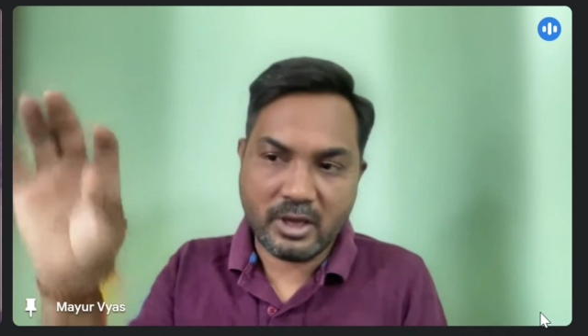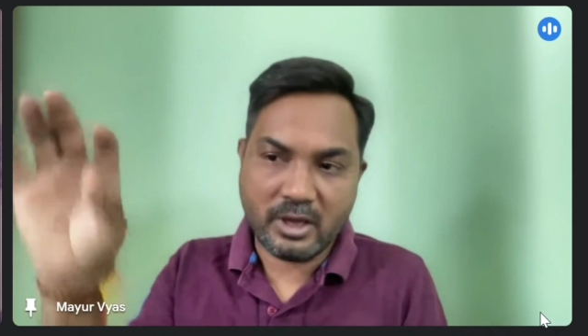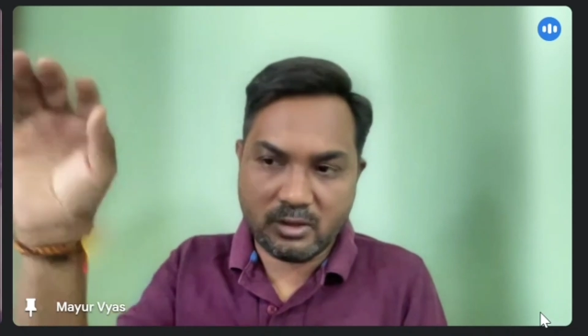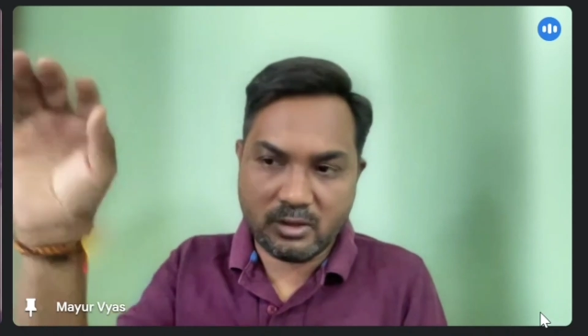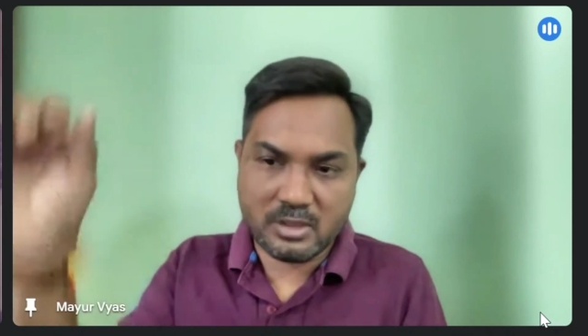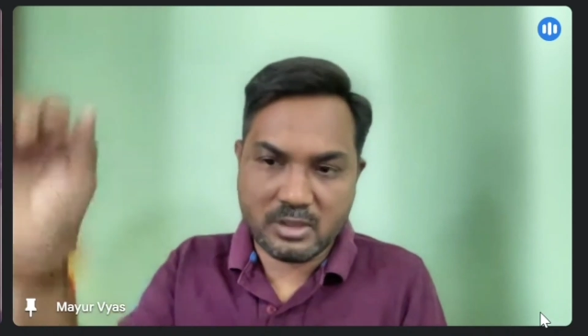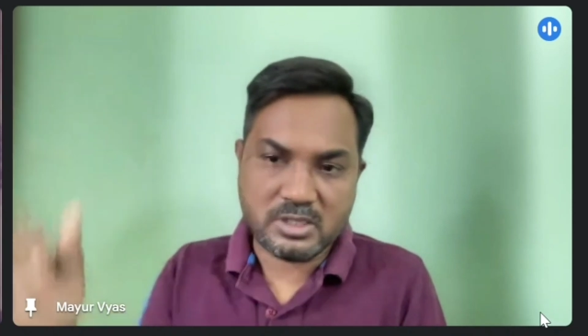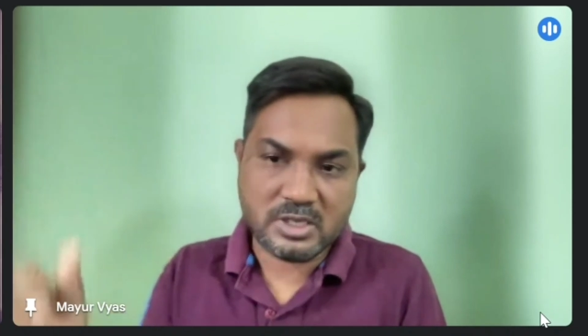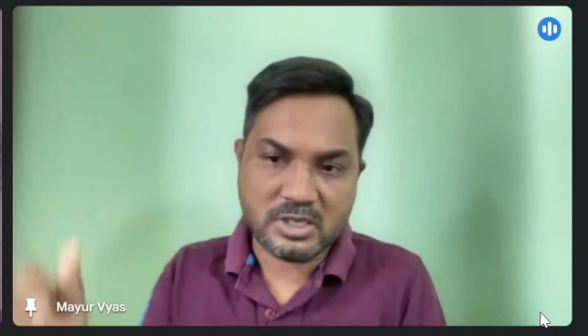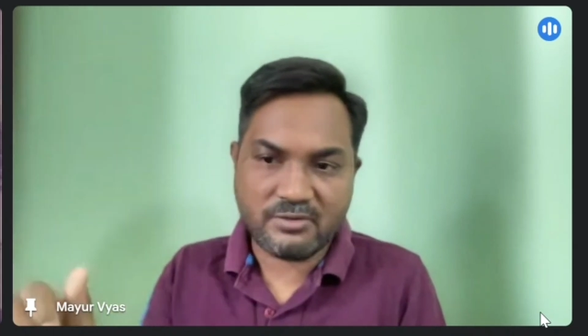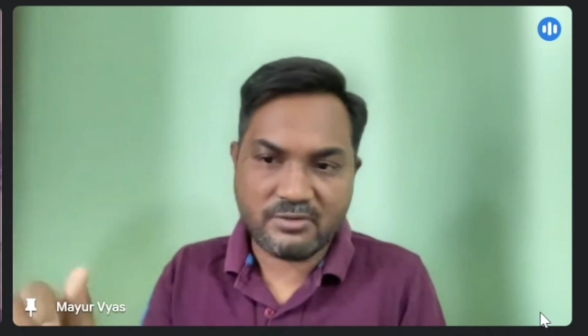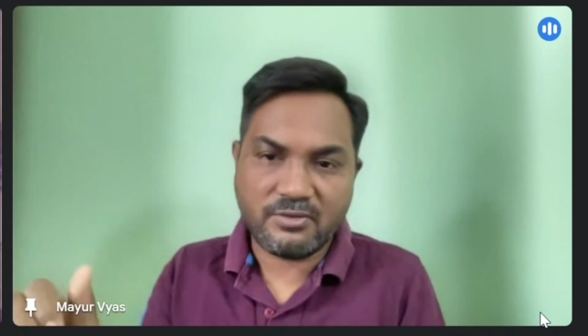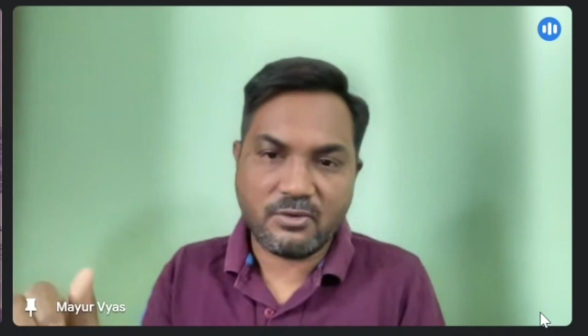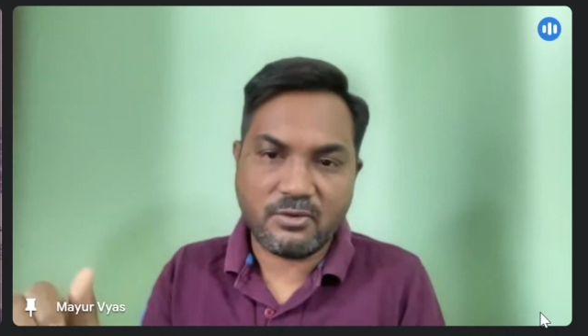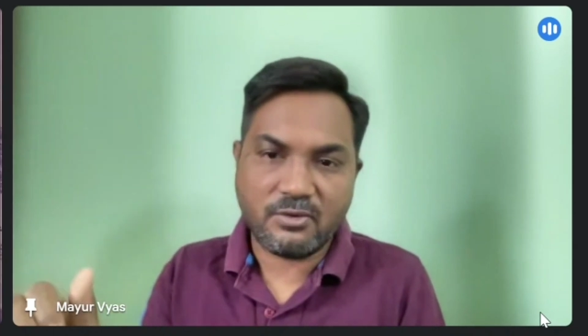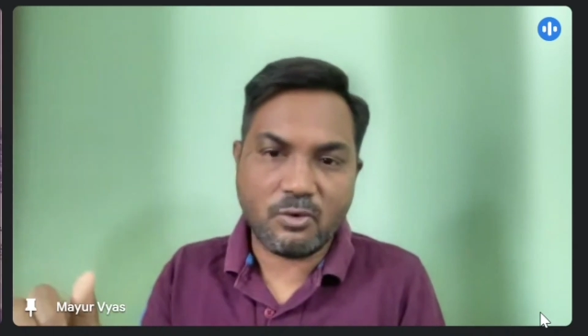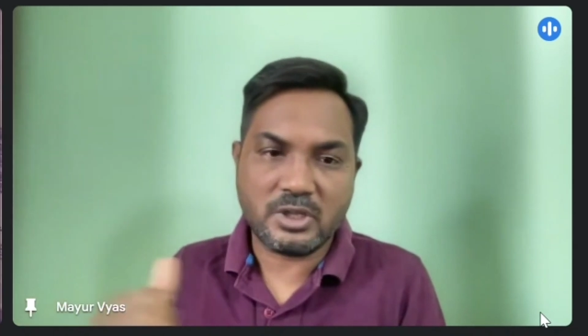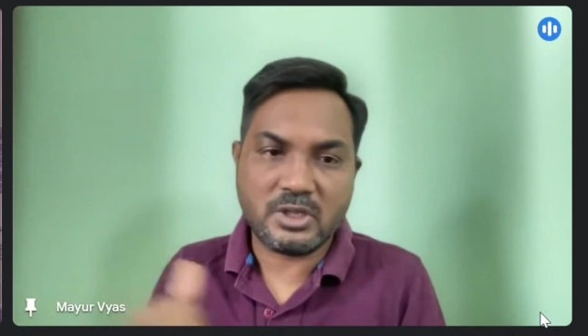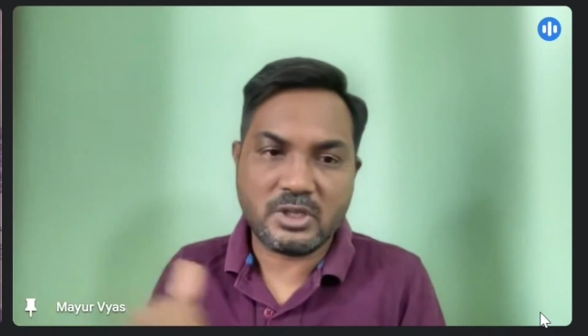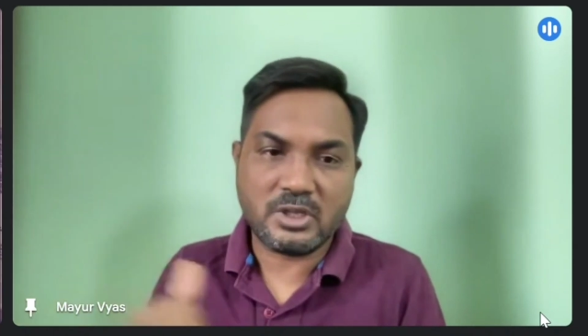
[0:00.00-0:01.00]
are four
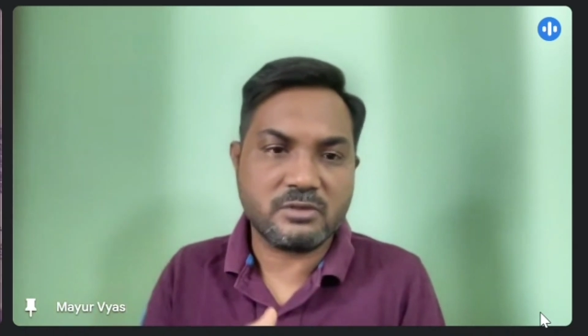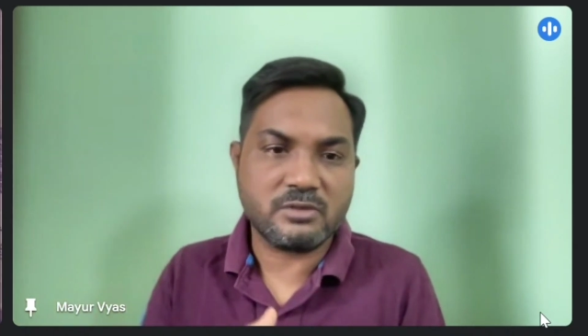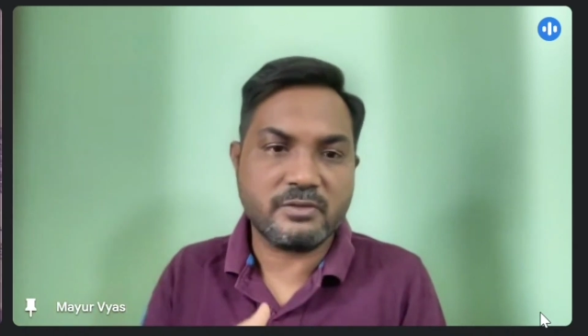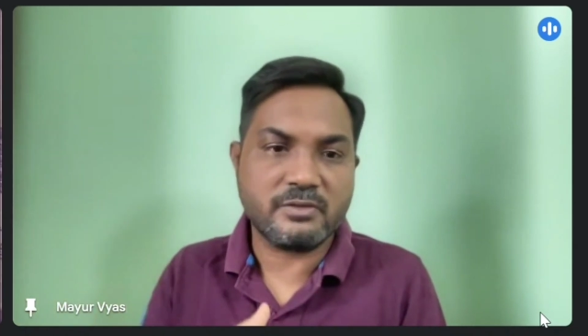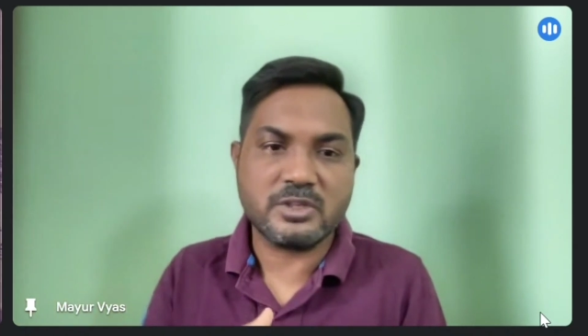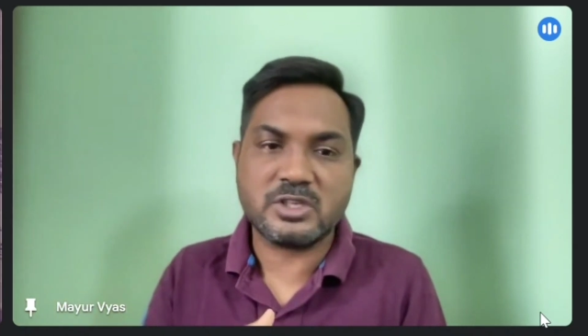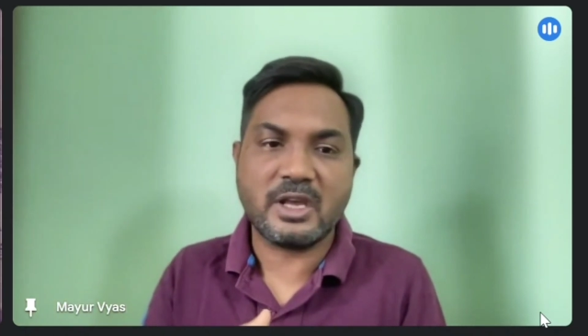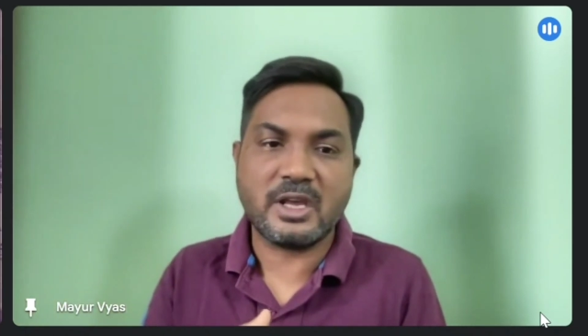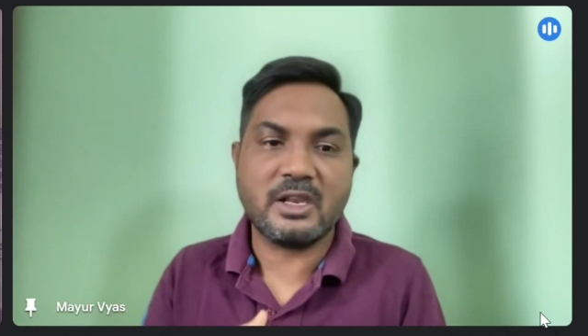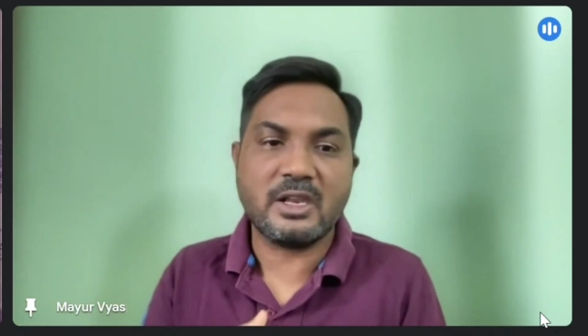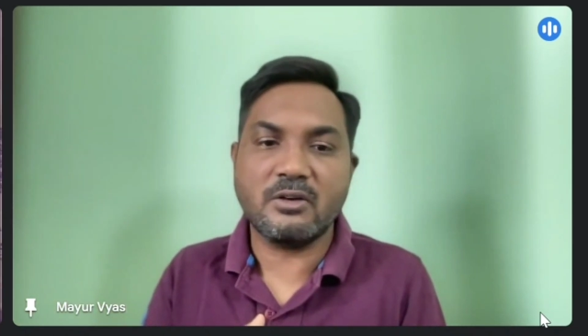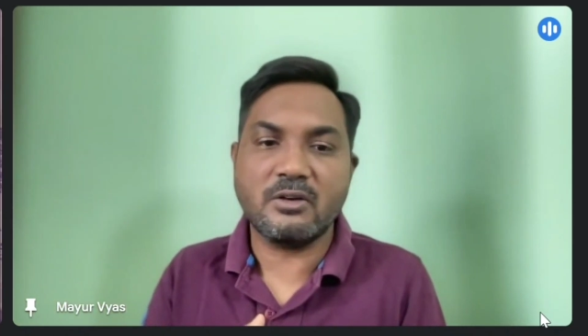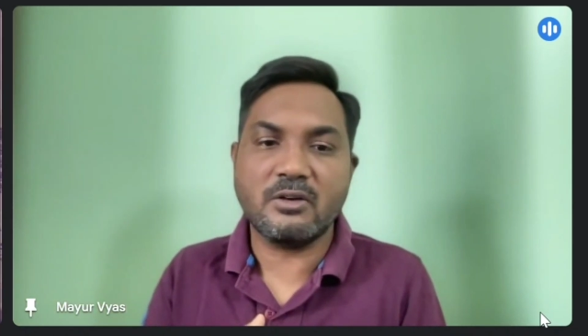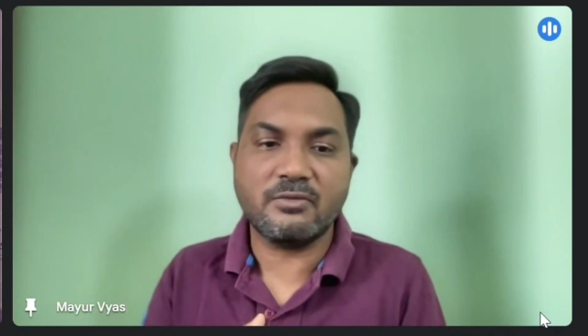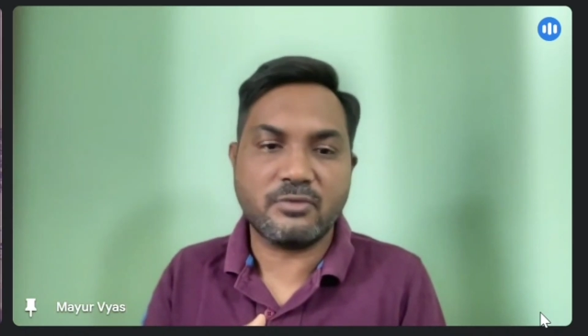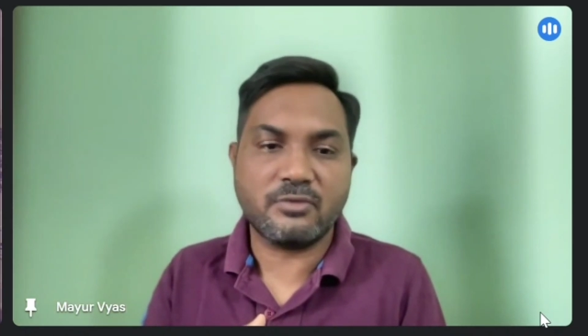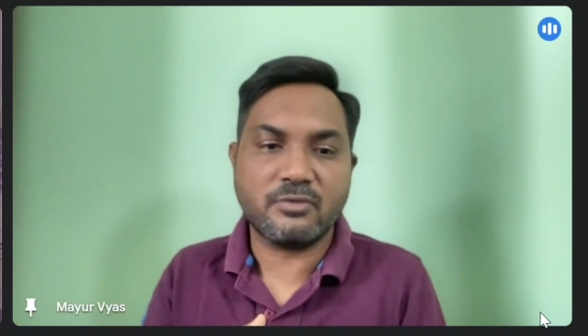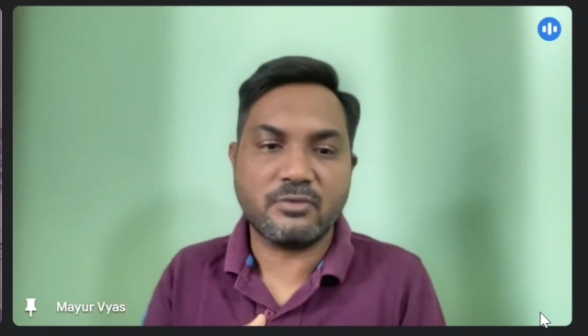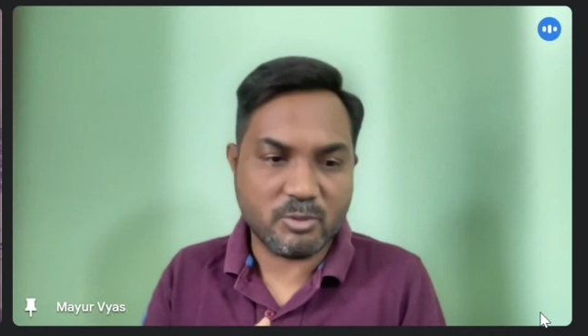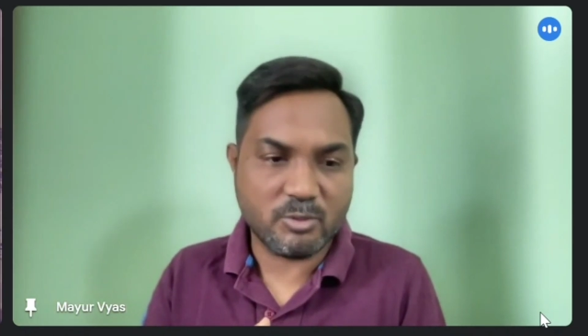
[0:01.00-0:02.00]
things which I love from
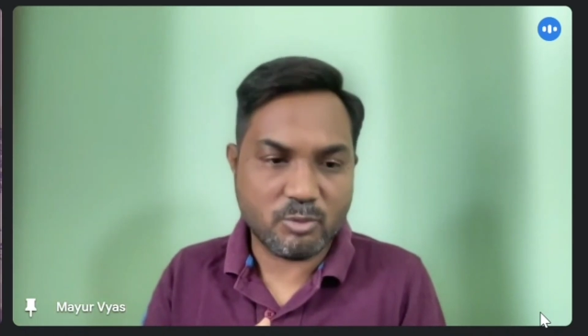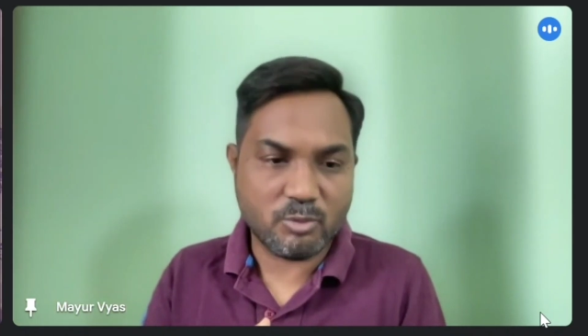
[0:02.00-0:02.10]
the movie,